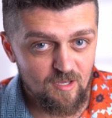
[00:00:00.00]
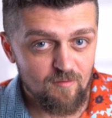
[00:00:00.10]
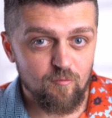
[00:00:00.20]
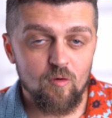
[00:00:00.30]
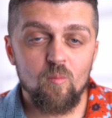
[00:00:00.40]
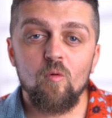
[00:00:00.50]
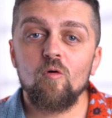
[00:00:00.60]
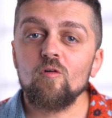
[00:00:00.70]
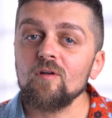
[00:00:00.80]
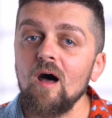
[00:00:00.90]
For
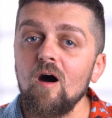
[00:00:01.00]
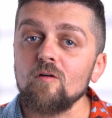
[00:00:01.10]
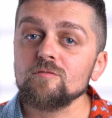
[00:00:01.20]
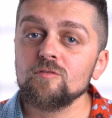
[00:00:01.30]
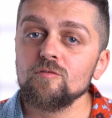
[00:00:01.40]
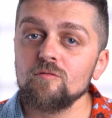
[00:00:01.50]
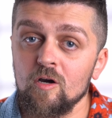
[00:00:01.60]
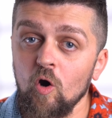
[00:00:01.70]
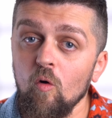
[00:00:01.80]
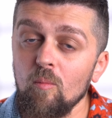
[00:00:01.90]
more on how to
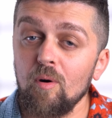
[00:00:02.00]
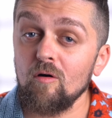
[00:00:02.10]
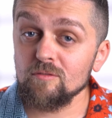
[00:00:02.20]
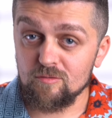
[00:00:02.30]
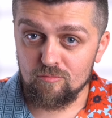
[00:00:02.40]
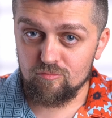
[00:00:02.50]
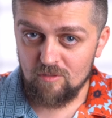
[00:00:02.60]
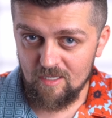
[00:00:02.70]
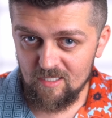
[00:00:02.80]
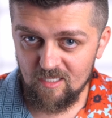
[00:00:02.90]
go about
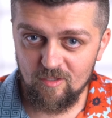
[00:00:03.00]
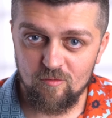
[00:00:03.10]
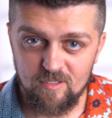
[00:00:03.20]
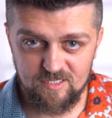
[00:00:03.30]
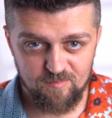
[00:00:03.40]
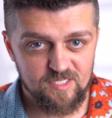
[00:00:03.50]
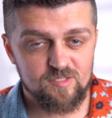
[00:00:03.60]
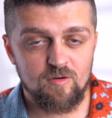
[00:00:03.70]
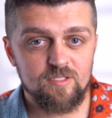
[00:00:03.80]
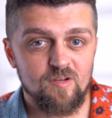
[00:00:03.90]
writing your acceptance
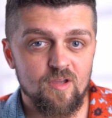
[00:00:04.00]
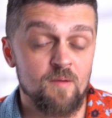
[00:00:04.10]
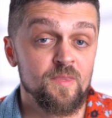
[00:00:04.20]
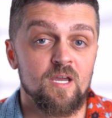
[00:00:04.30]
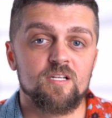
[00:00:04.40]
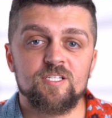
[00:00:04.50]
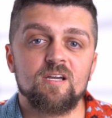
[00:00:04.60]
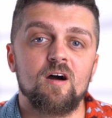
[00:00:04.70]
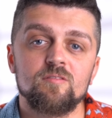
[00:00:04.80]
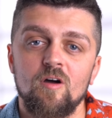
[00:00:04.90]
criteria, check
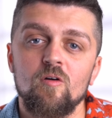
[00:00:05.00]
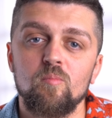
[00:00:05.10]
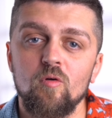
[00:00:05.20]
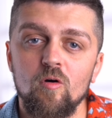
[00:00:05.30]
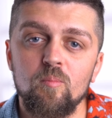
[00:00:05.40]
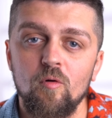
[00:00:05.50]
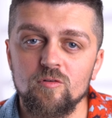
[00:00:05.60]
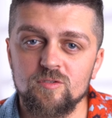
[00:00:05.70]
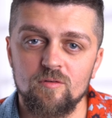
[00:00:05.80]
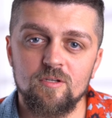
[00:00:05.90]
out our blog
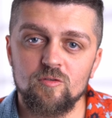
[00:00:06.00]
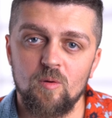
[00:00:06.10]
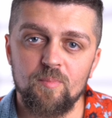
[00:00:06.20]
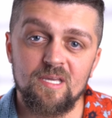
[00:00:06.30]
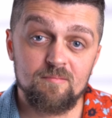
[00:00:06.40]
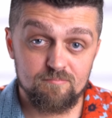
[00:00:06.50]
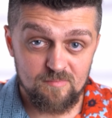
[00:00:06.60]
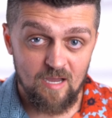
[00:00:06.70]
post on the topic. I've